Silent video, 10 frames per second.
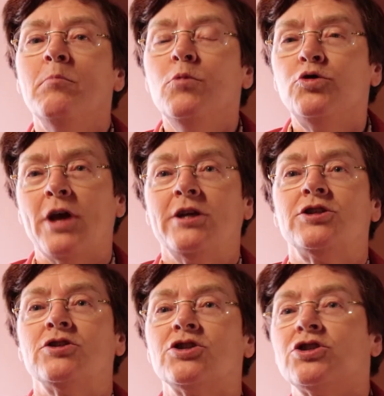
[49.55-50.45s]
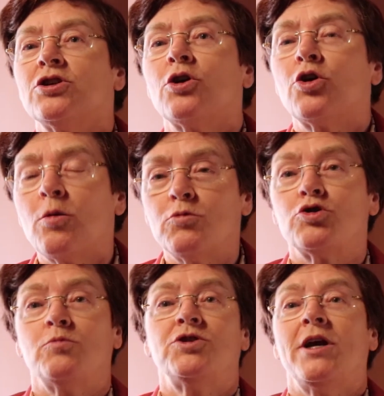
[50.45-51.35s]
mutations,
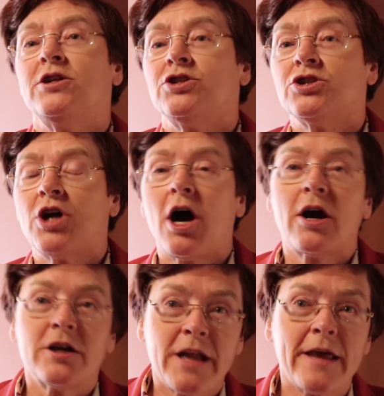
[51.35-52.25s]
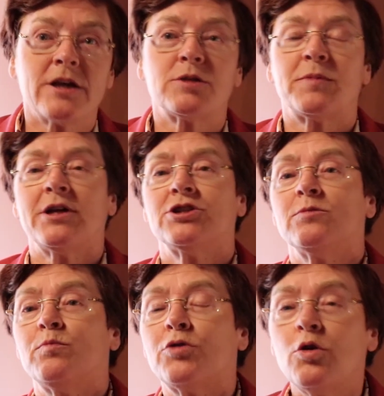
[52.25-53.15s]
chromosome changes, RNA
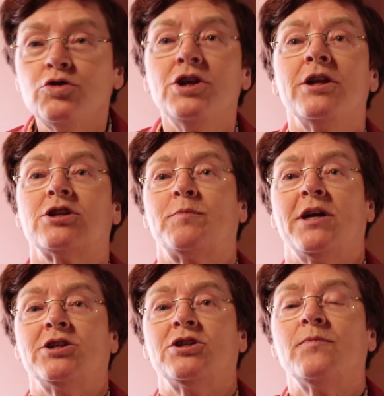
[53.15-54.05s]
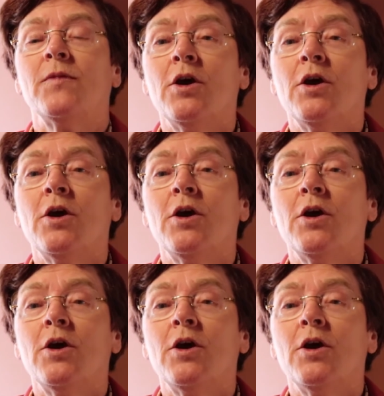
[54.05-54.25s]
expression, protein expression.